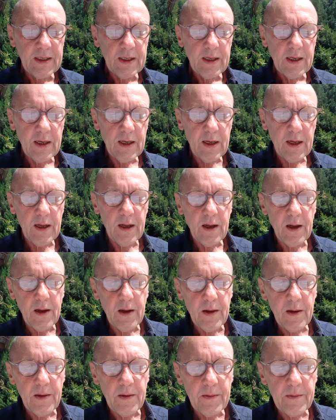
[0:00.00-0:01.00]

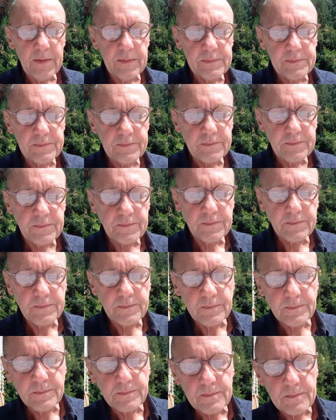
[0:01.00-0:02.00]

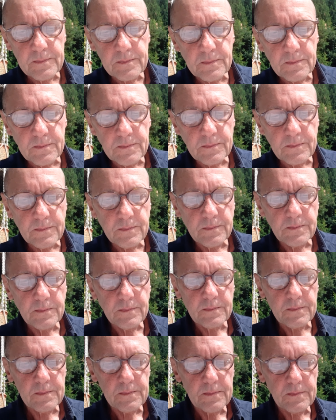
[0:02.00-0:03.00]

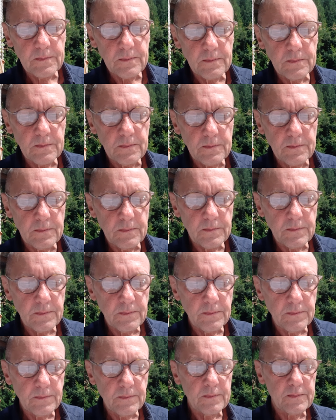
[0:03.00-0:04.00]

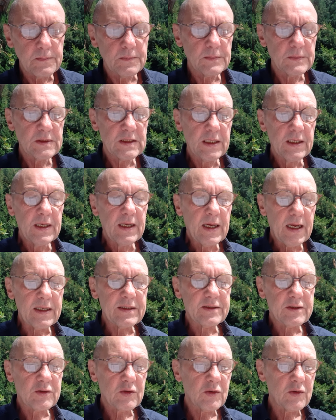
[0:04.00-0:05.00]

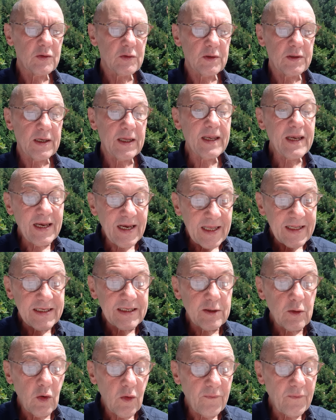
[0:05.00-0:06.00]
And
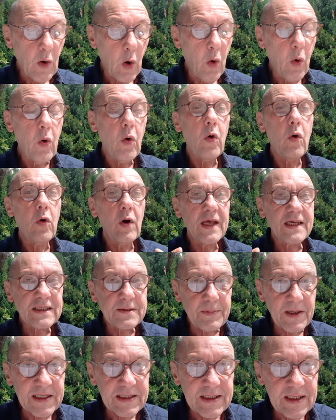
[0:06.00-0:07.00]
letting go of all
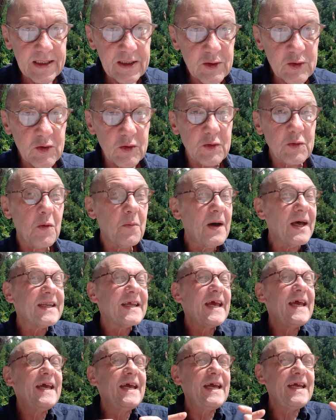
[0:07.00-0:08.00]
expectation about
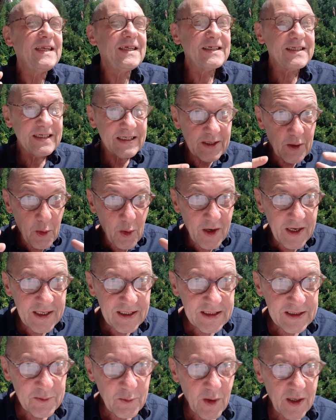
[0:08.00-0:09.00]
anything or
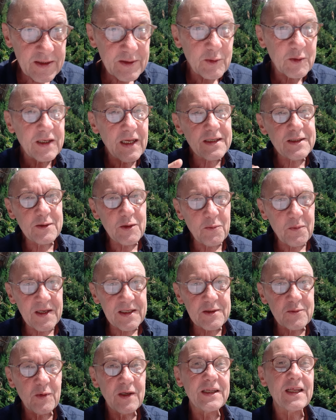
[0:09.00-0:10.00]
anyone. So that's the
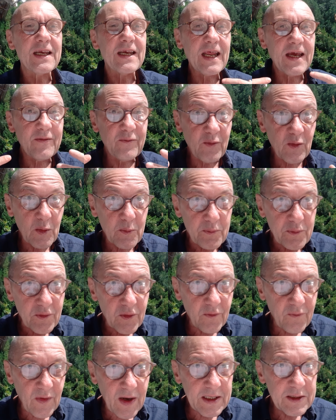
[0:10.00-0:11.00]
best way that life will
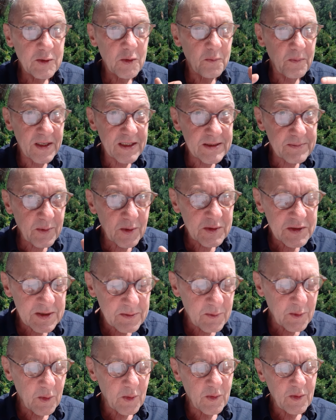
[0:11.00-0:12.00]
provide the best
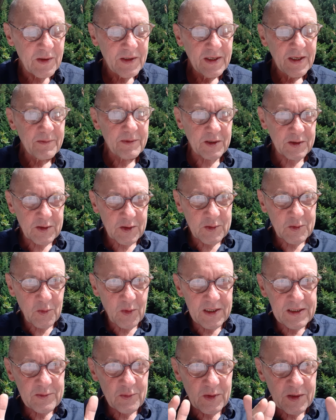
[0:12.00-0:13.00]
possible, because
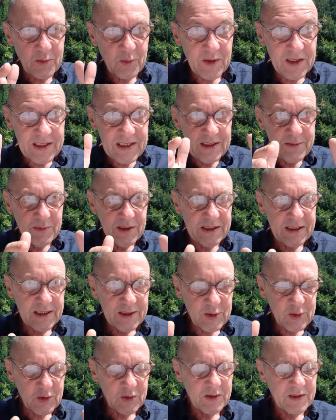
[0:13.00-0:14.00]
otherwise we create
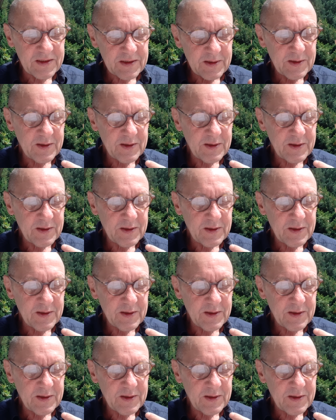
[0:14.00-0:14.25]
limitation